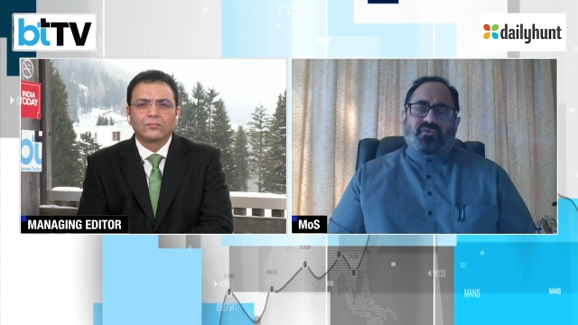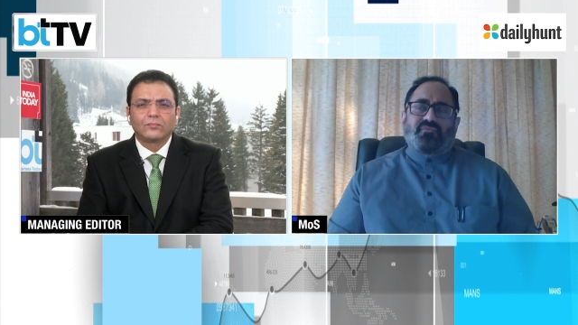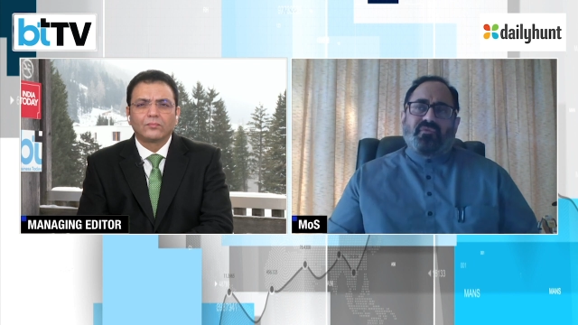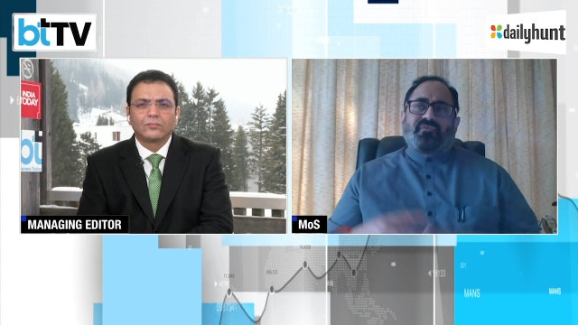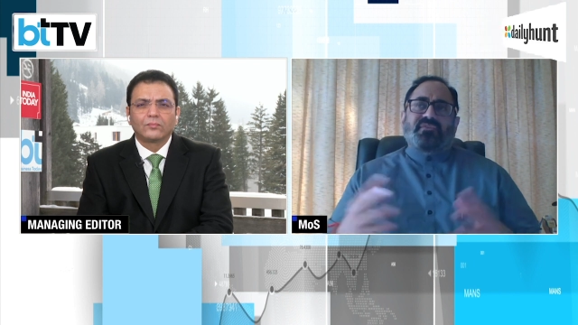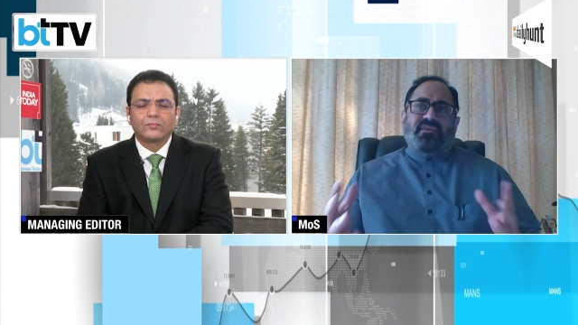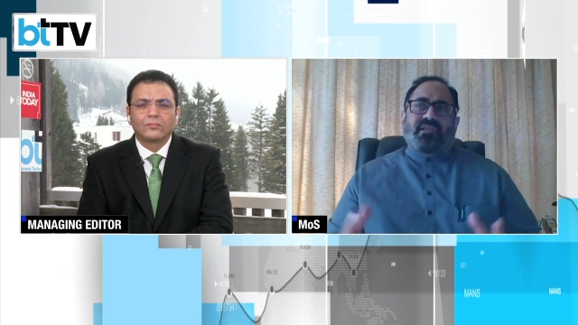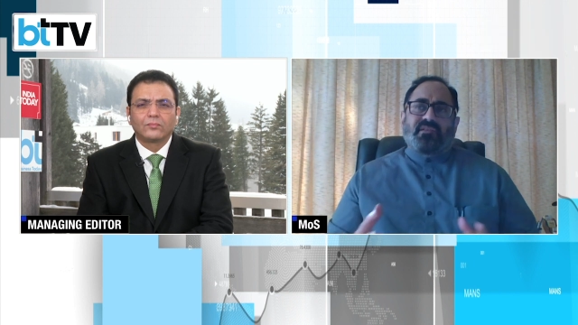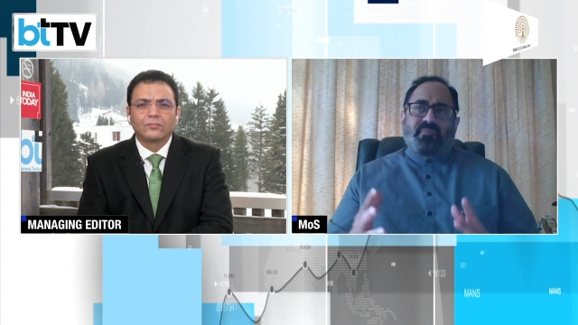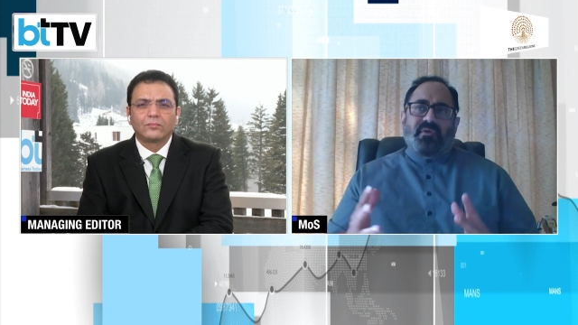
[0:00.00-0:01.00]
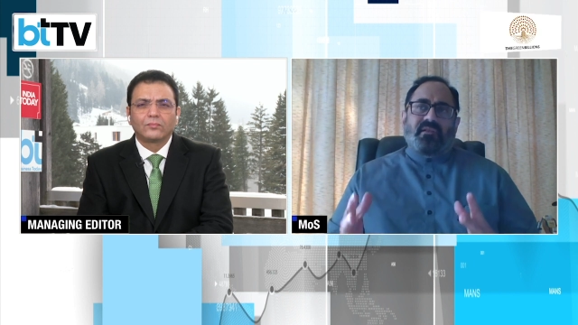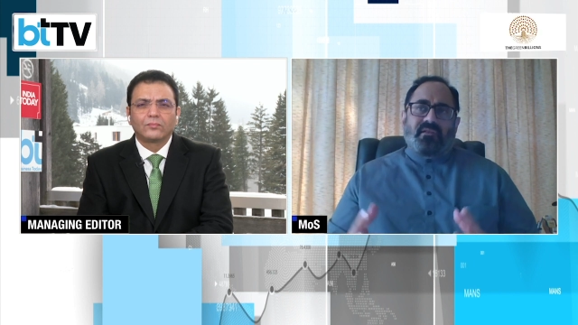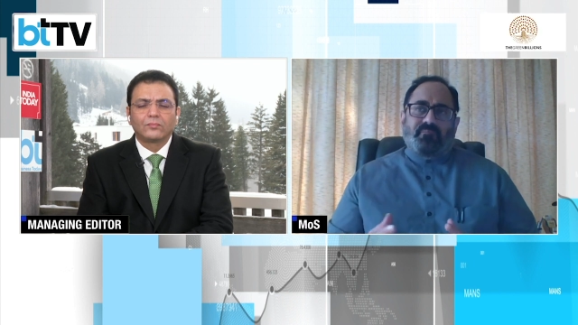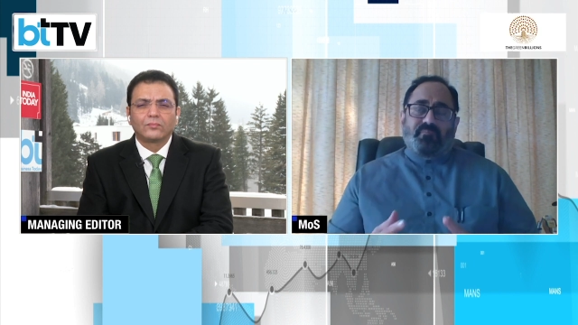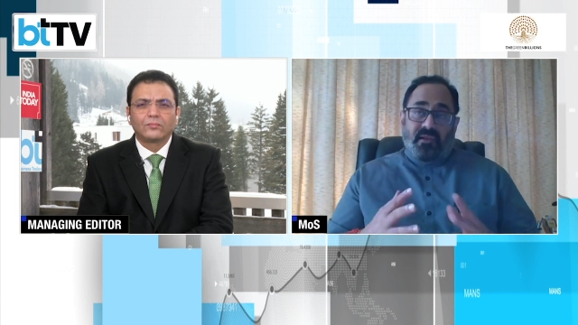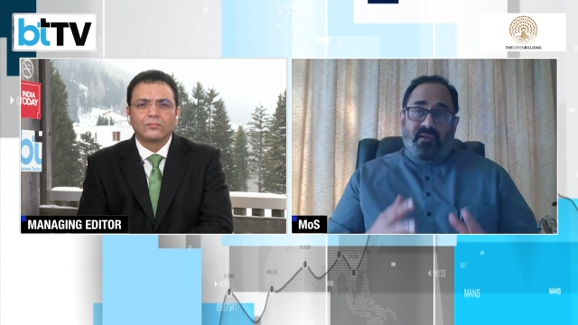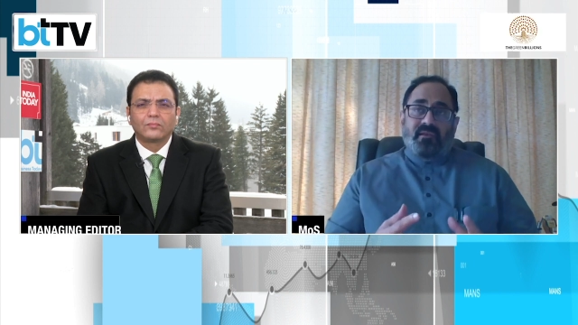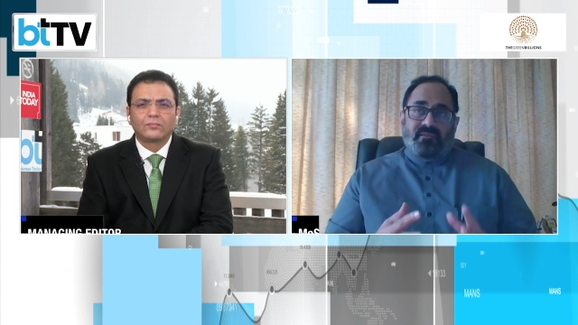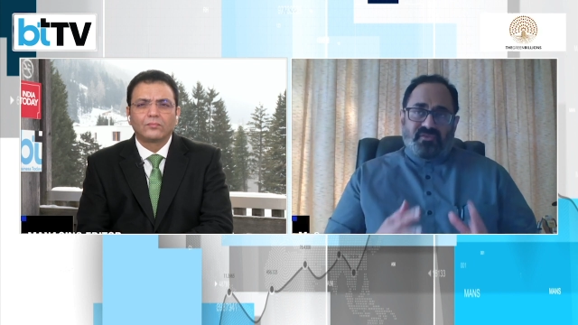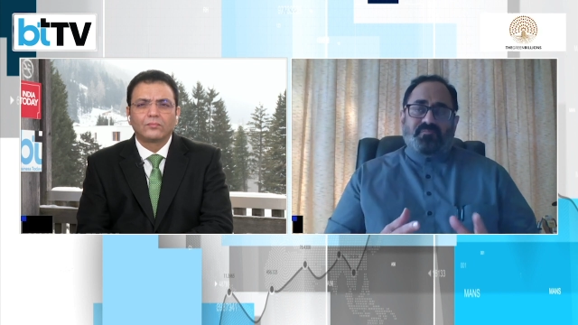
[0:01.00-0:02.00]
Speaker 1: so we've designed the bill, bill,
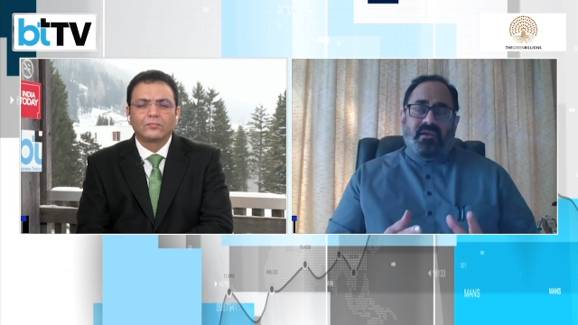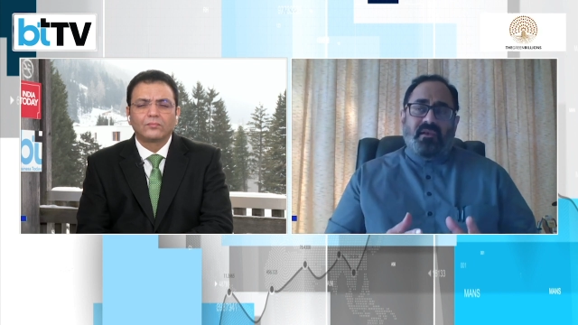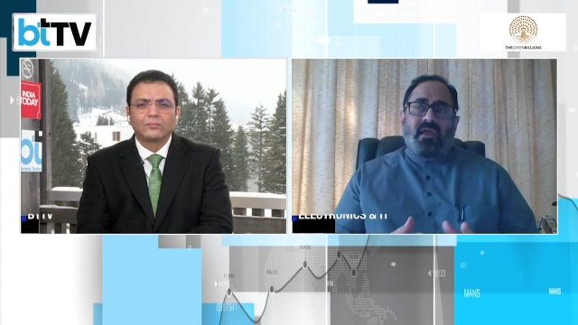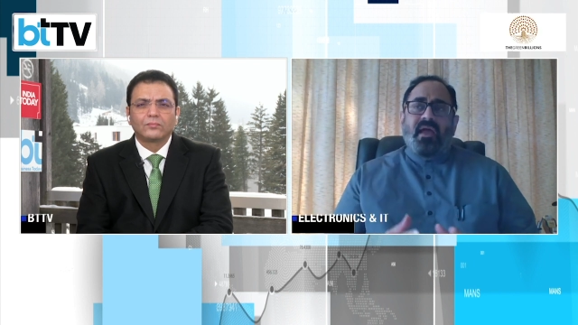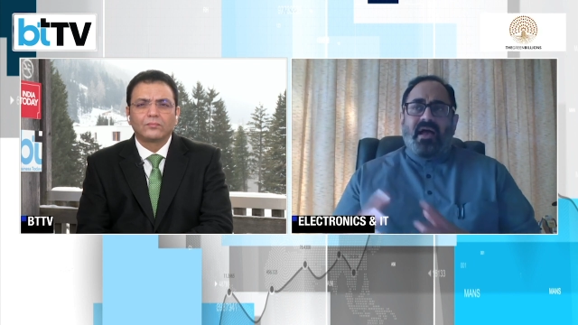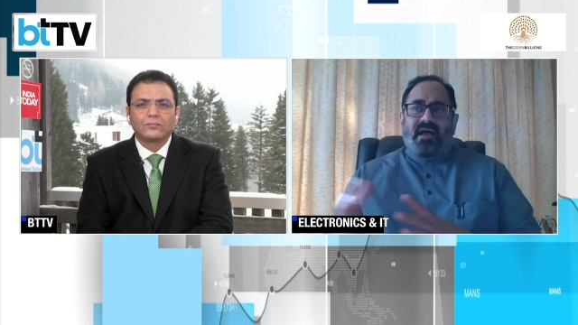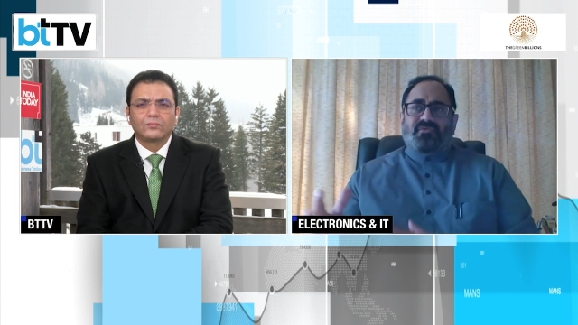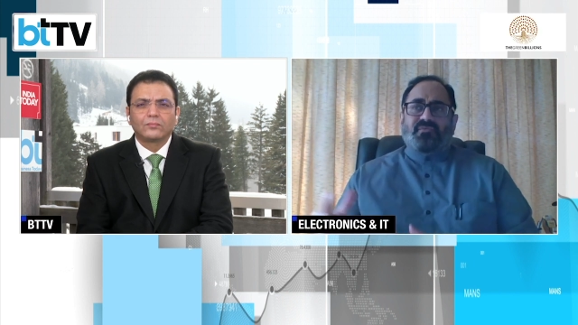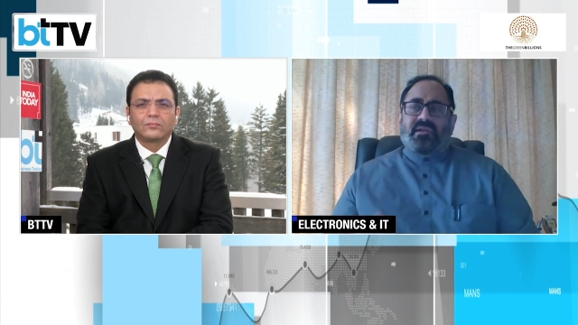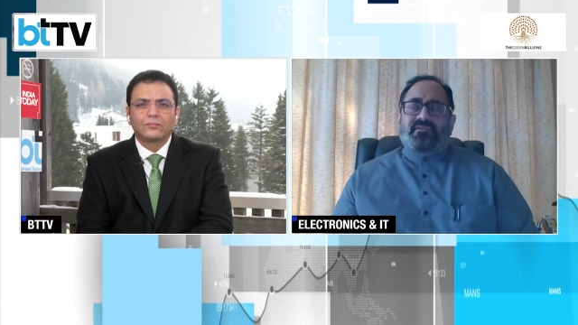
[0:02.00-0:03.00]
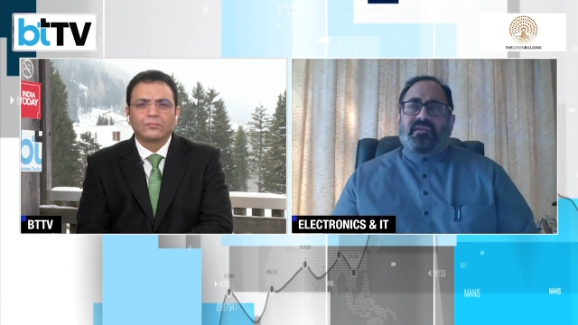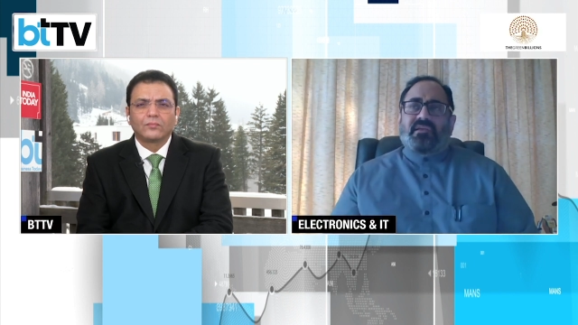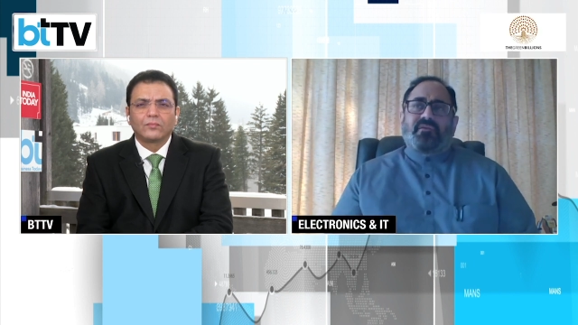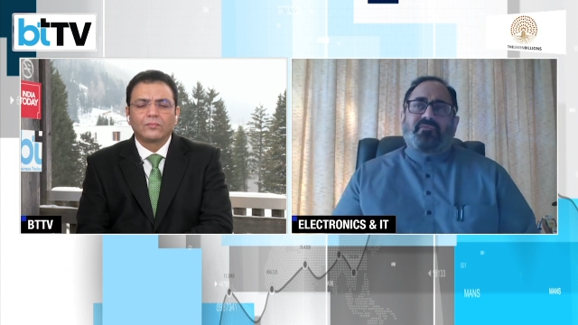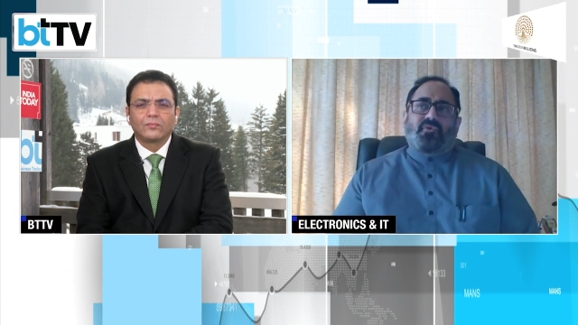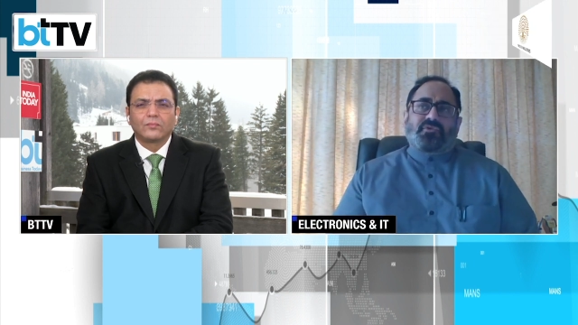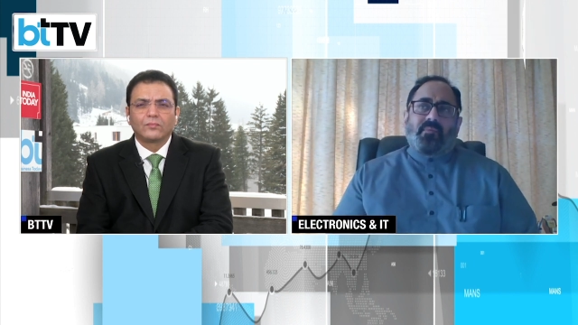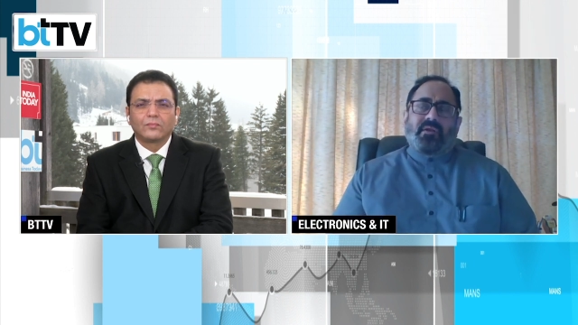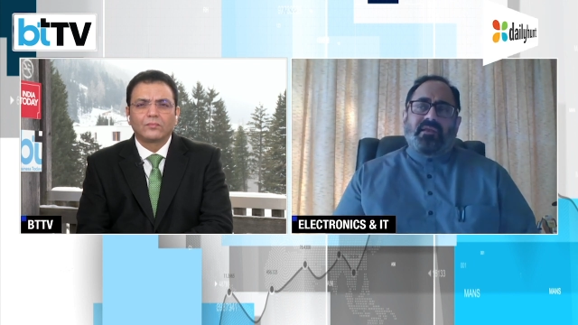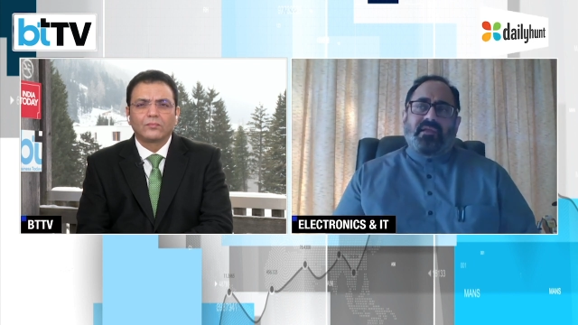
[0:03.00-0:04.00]
this bill, as well as the
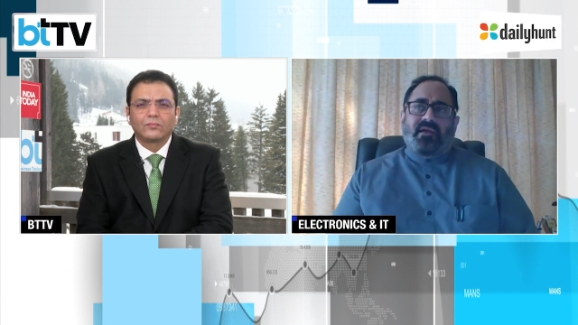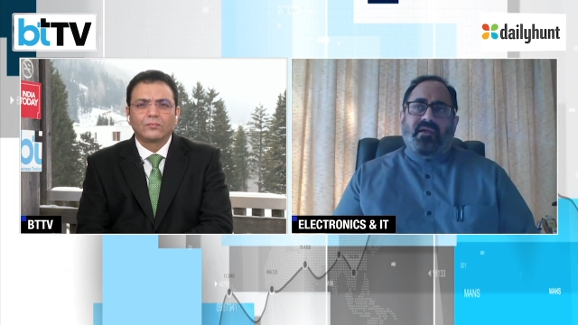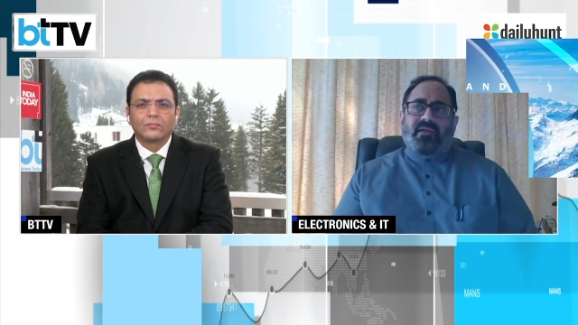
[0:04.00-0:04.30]
forthcoming D I A